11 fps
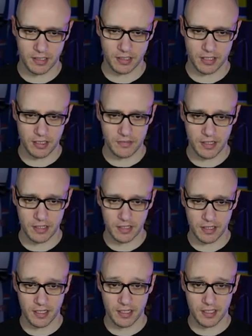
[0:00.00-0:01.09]
Koeman
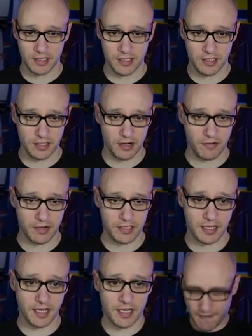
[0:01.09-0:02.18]
to Goretzka.